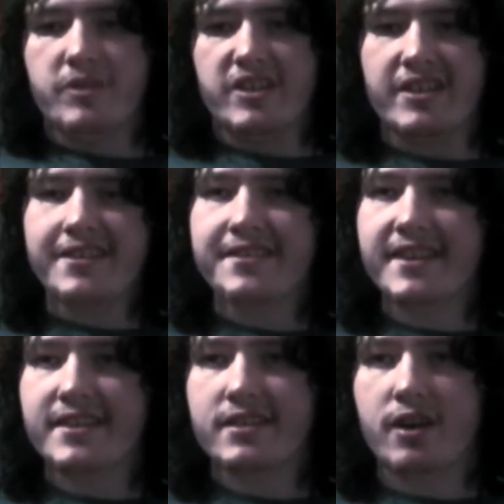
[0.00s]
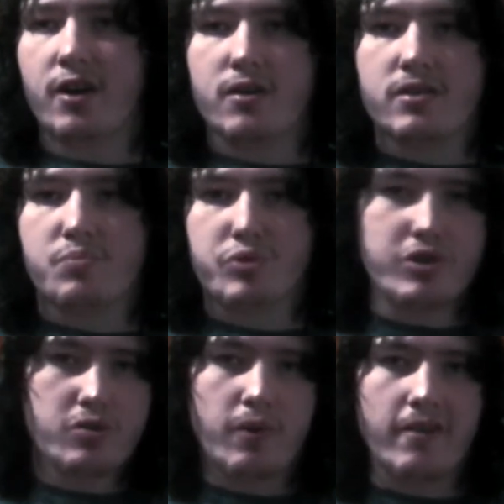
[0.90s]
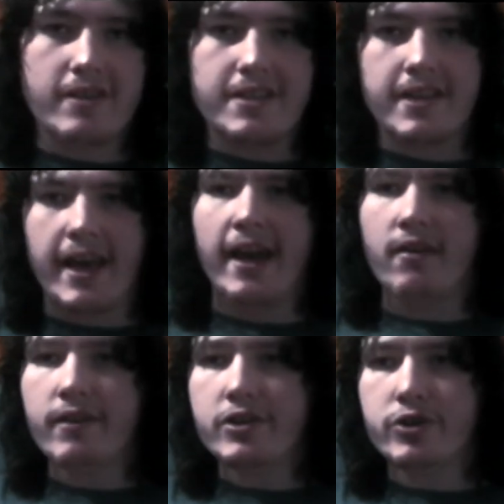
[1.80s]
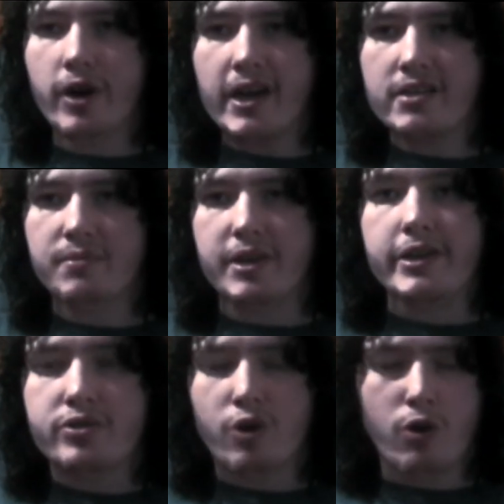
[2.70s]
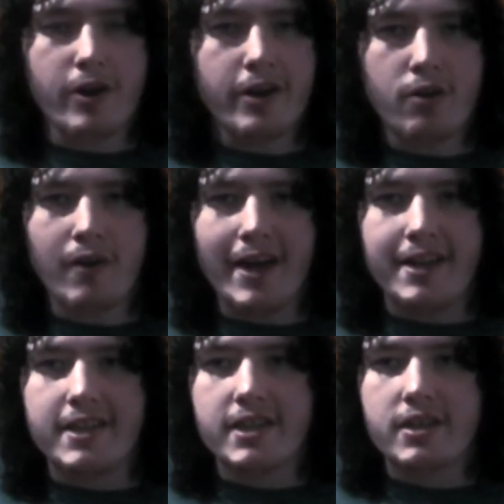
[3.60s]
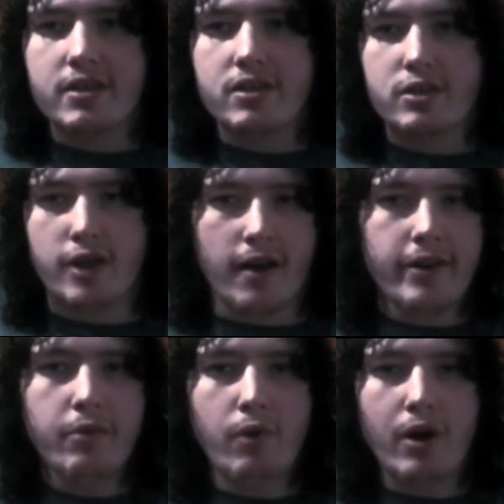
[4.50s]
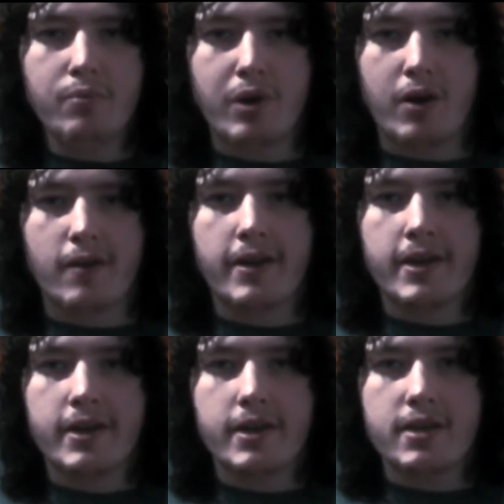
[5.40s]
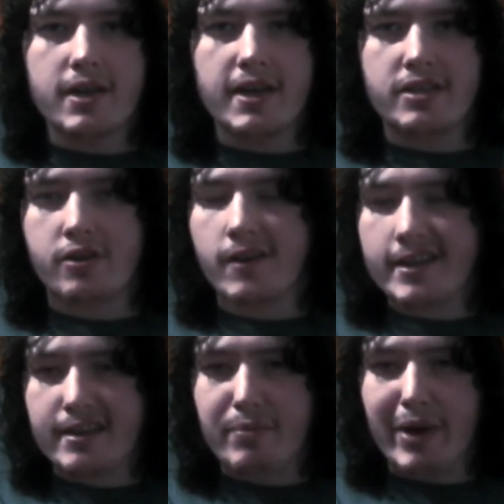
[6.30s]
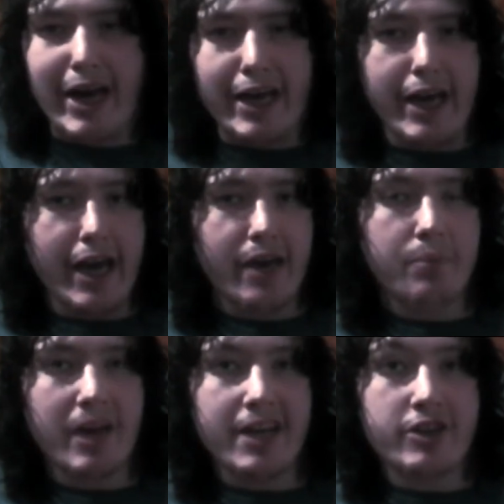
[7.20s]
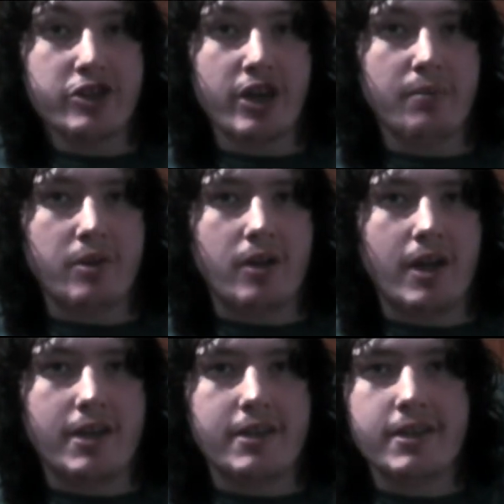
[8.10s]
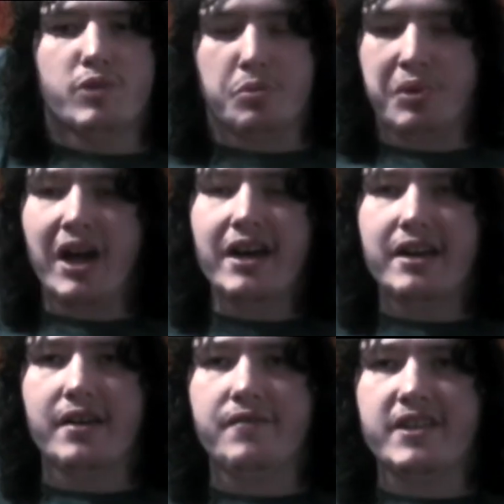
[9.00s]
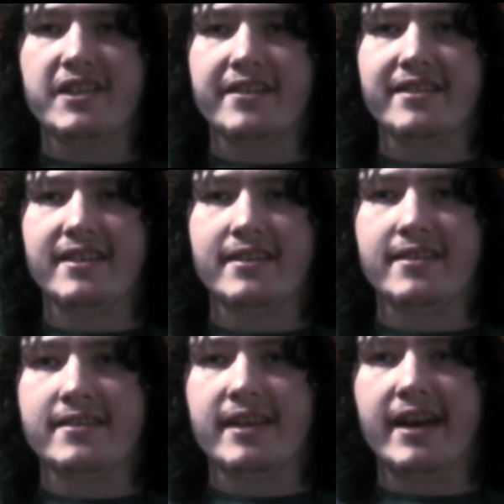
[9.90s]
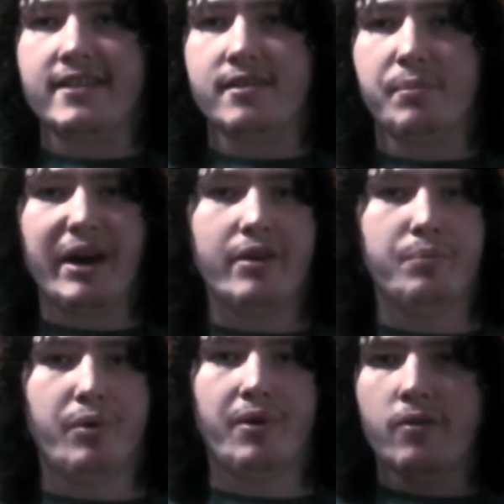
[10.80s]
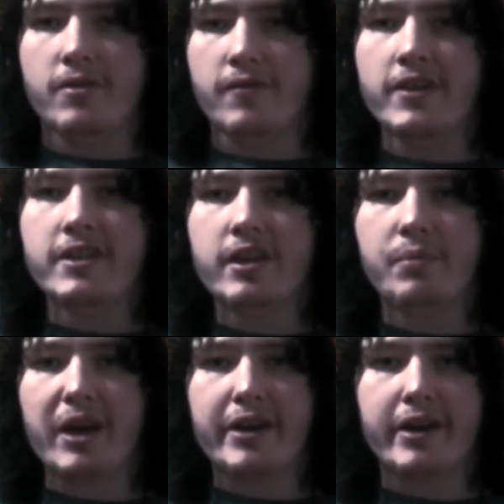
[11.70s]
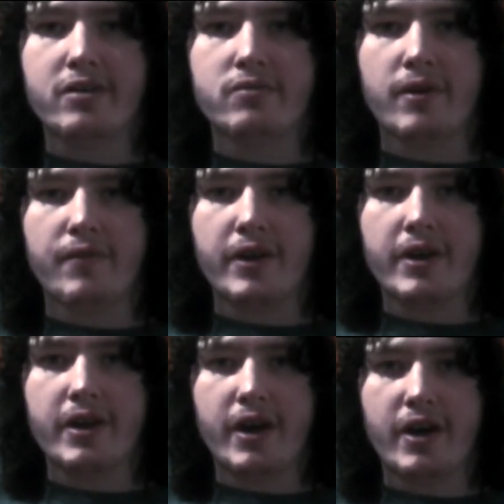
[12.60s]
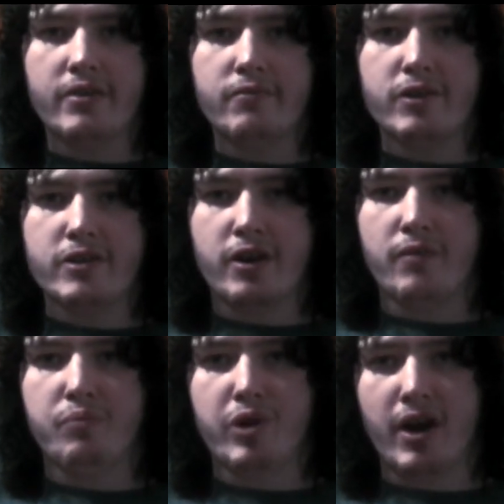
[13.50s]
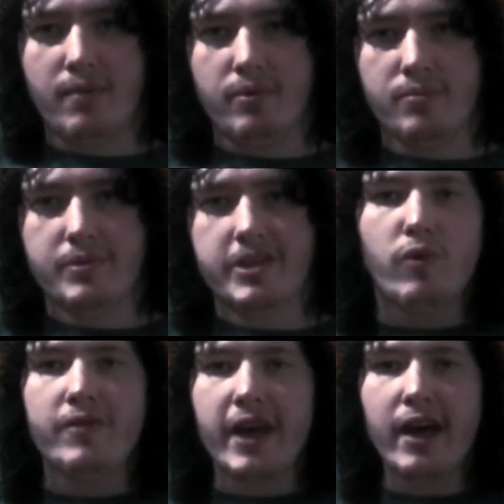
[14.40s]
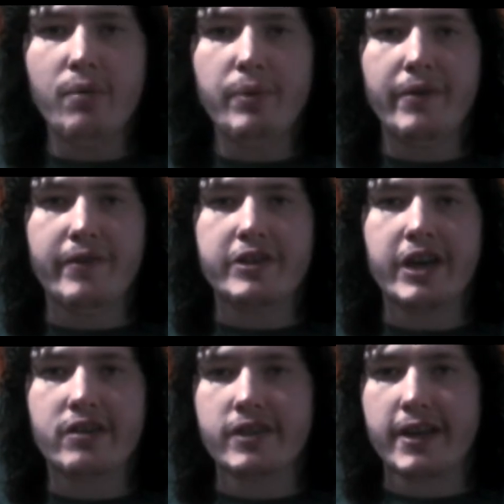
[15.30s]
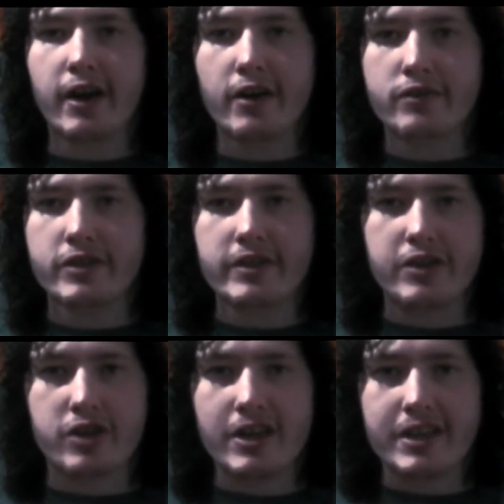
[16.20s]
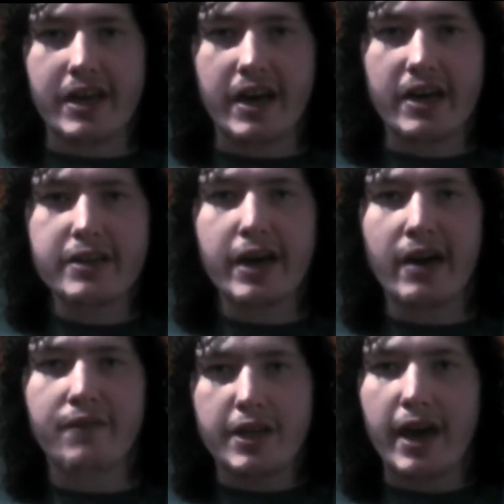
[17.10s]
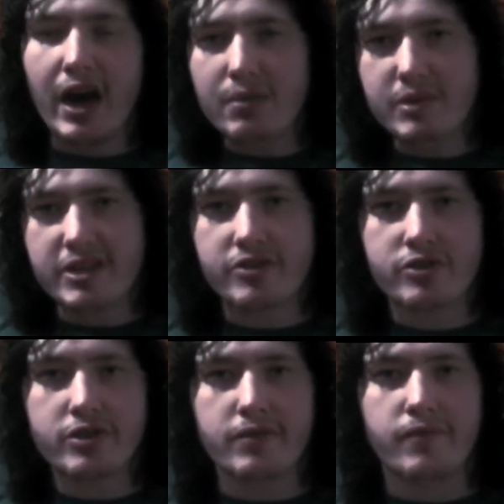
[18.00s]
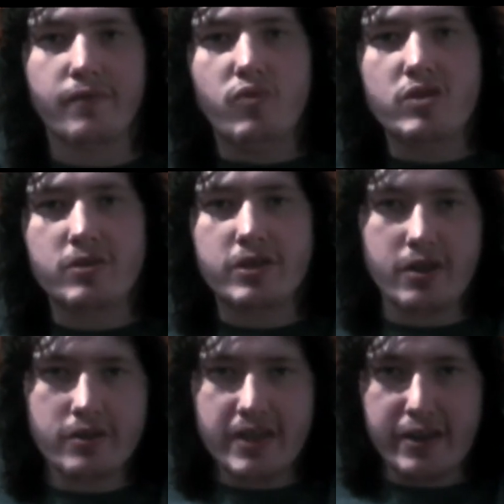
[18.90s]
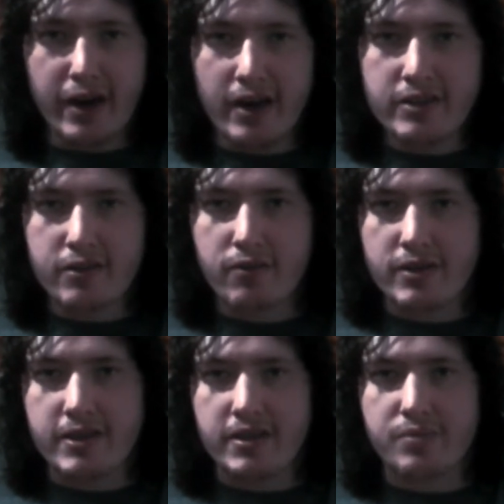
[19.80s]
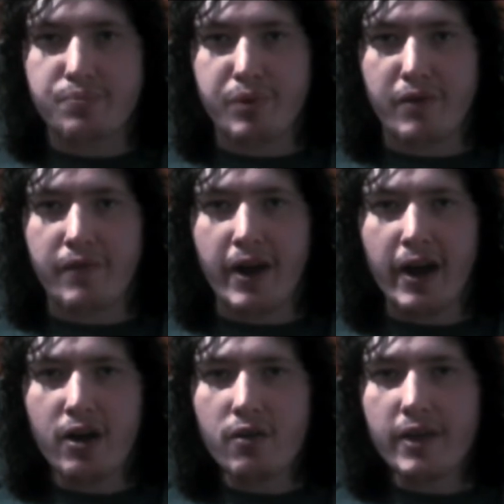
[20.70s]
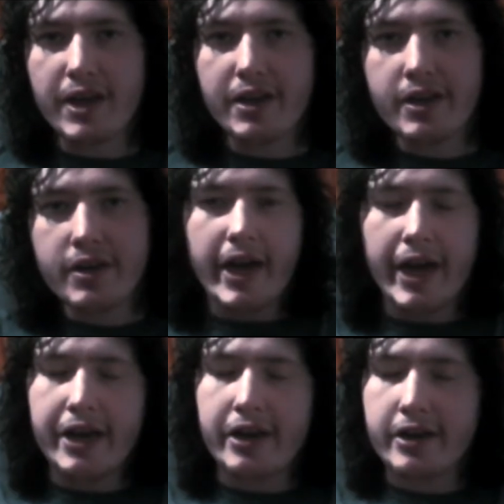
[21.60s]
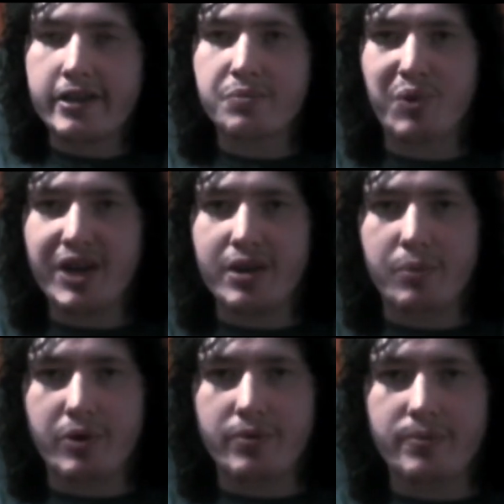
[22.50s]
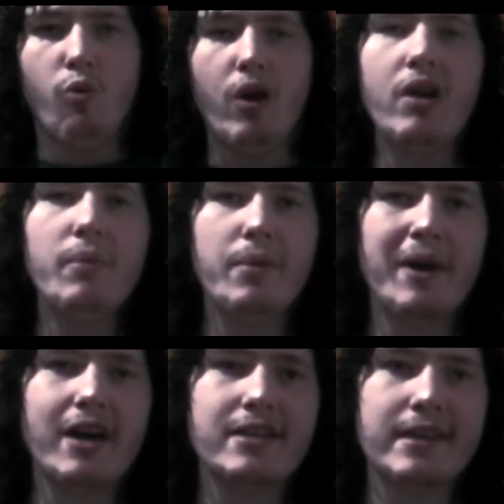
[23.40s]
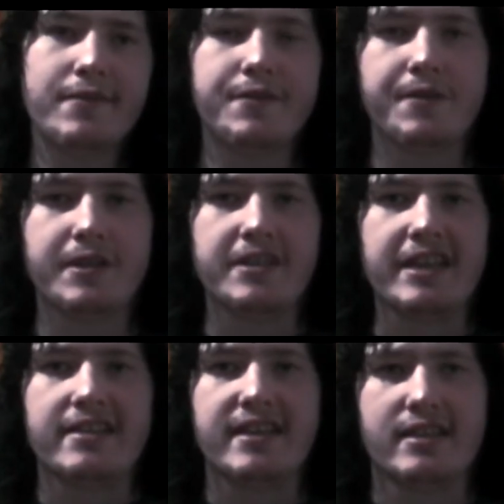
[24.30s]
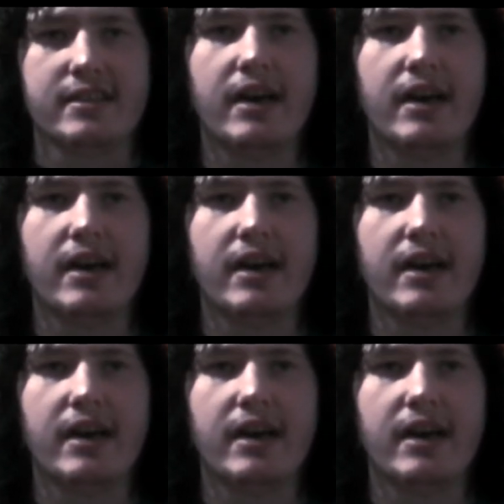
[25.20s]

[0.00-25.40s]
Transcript: The Sixth Sense stars Bruce Willis, Haley Joel Osment, Toni Collette, Donnie Wahlberg, and is directed by M. Night Shyamalan. The plot of The Sixth Sense is that it's about a boy who is visited by ghosts with unresolved problems. With the help of a child psychologist, they try to uncover the ominous truth, which results in consequences both harrowing and unexplainable. What are my positives with The Sixth Sense?